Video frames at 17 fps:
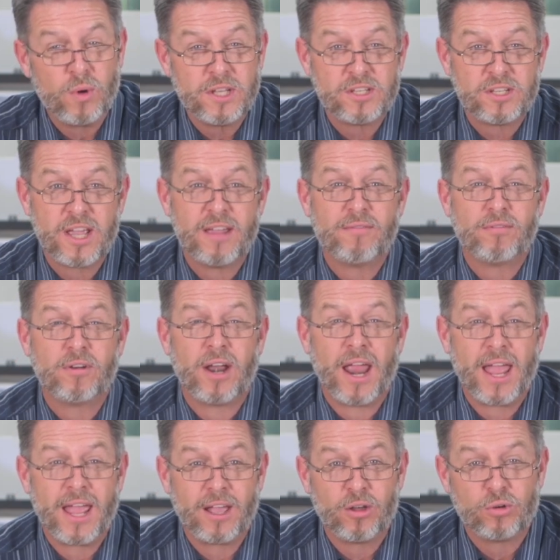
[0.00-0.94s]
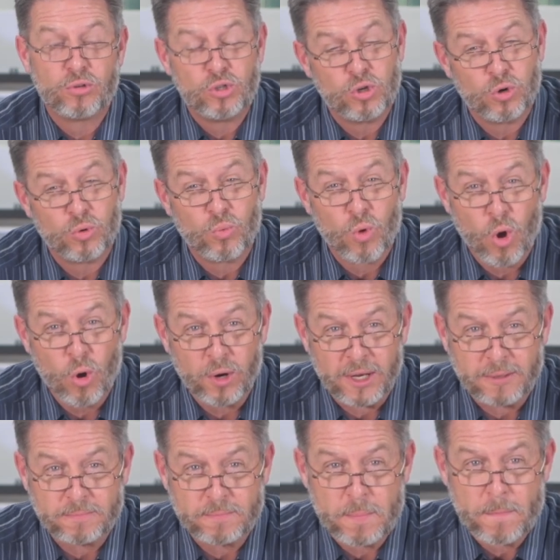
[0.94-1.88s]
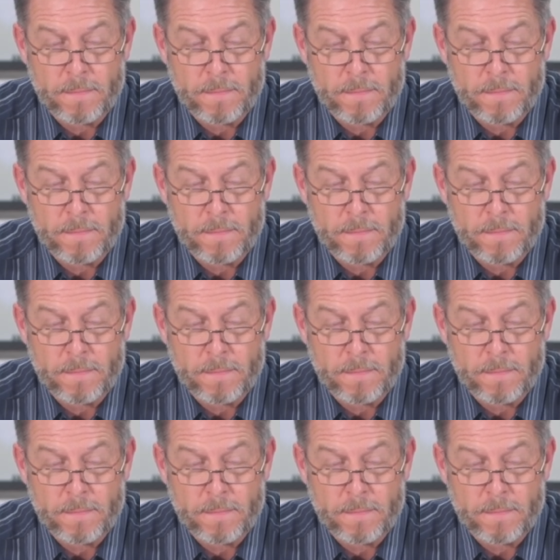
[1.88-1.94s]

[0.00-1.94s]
whichever angle you're wanting.